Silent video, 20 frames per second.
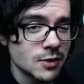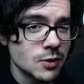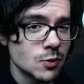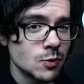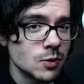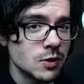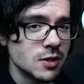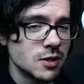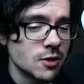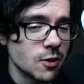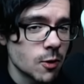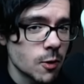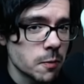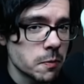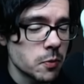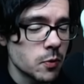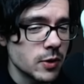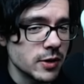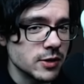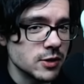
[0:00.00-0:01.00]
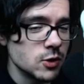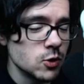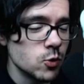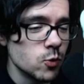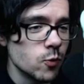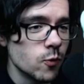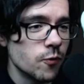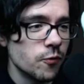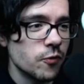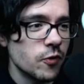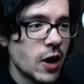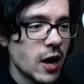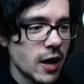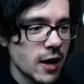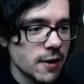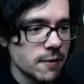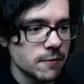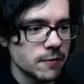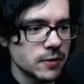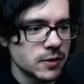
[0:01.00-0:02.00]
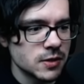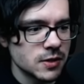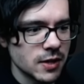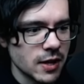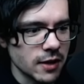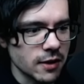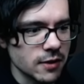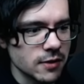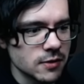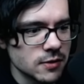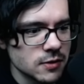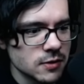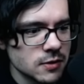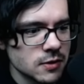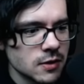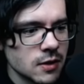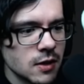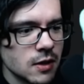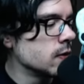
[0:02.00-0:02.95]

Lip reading: to 0.25 seconds.